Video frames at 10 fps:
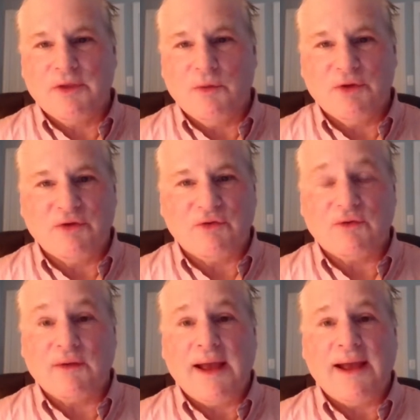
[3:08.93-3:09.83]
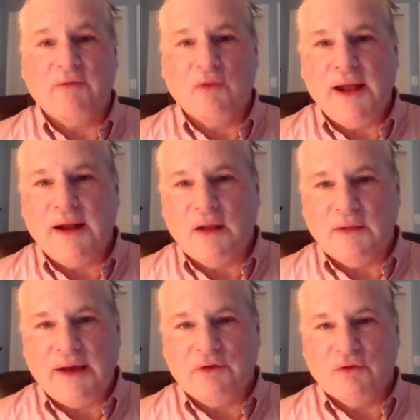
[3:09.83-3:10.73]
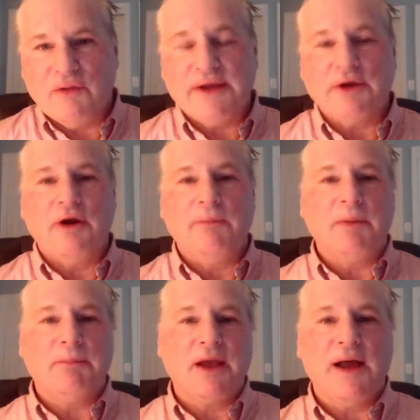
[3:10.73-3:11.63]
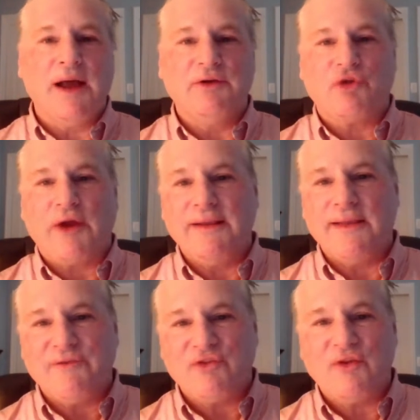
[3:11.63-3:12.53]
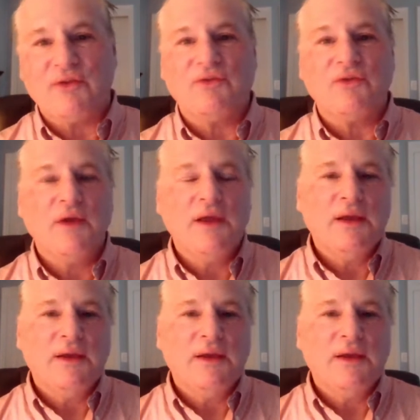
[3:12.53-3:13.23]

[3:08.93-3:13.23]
you know, we just had allowed to linger and behind trade deficits.